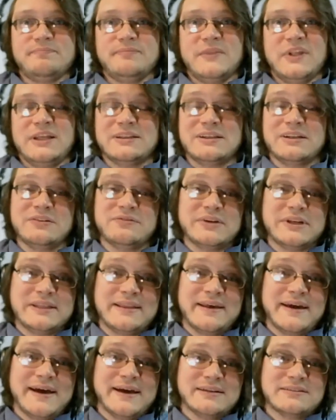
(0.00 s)
leave it at
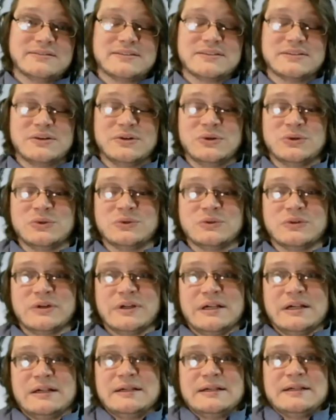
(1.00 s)
that. So
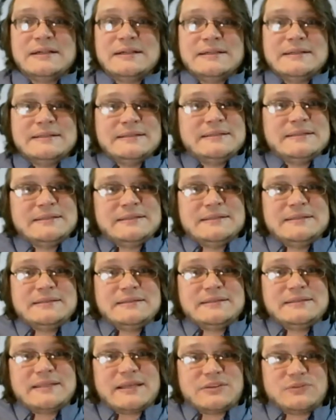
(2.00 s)

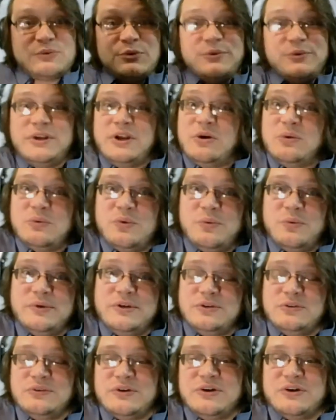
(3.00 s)
that's what we know, what we
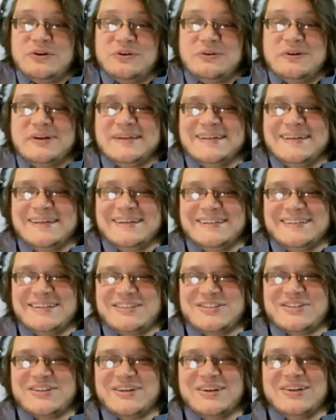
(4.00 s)
don't know. In a
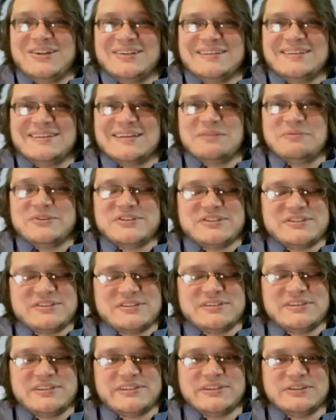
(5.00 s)
nutshell, I've
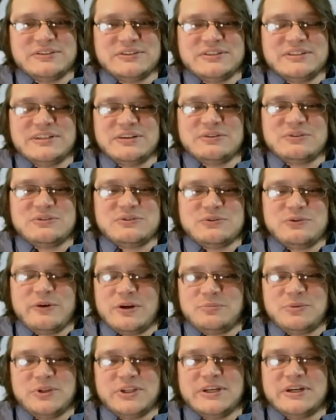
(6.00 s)
just distilled an
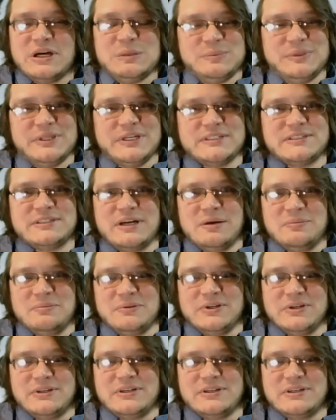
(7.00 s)
incredibly complex
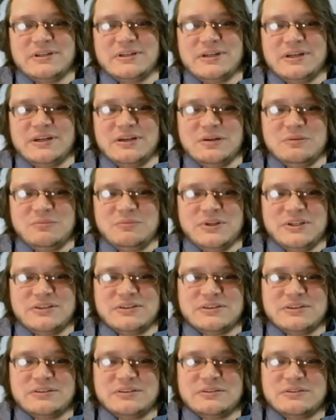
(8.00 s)
topic
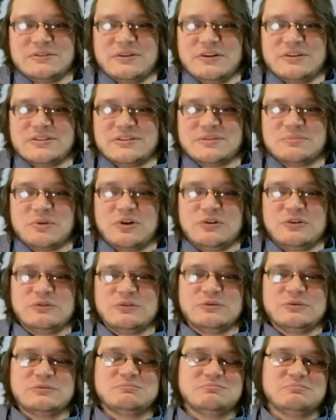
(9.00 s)
into a
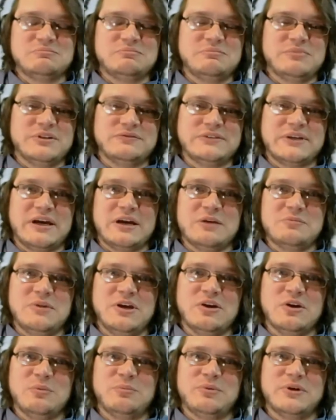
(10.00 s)
small bit of time
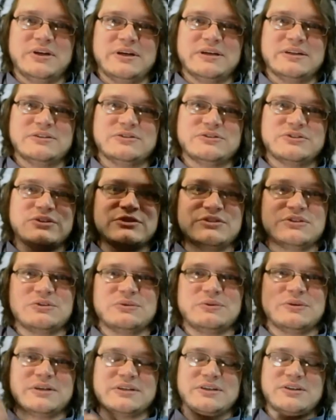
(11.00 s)
here. But there's
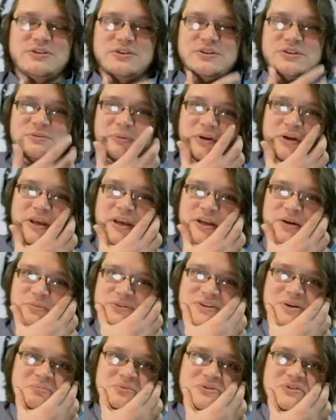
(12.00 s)
also a Curious About
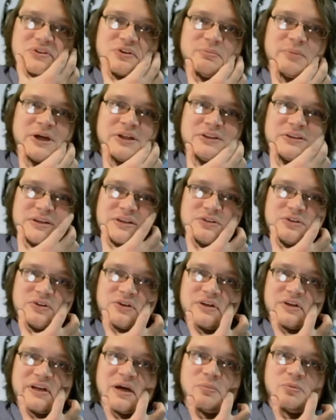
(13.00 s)
Cannabis episode about the
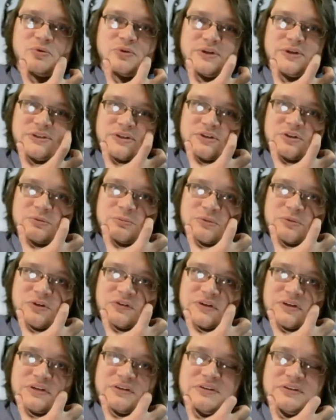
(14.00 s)
Endocannabinoid Dome you
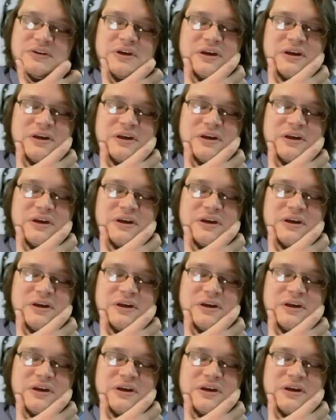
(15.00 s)
can